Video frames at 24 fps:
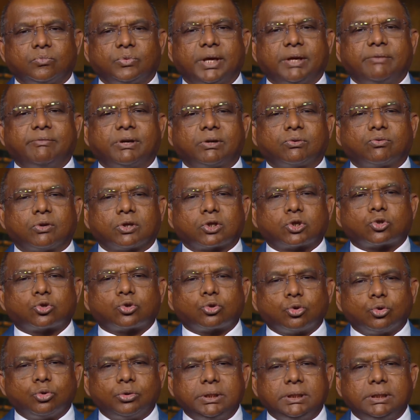The event was
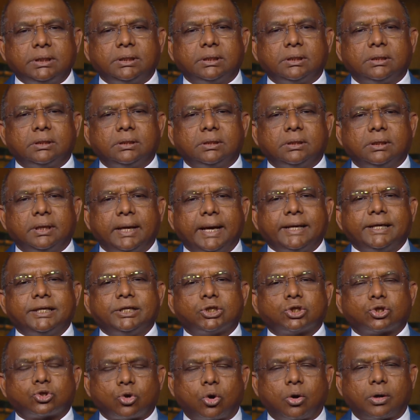truly an
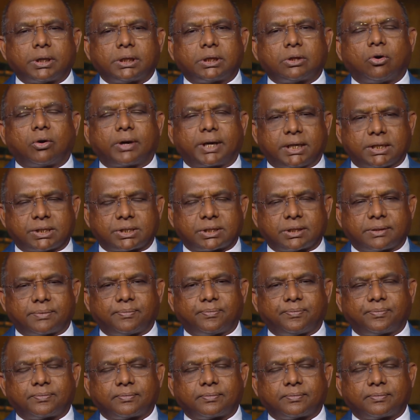historic occasion.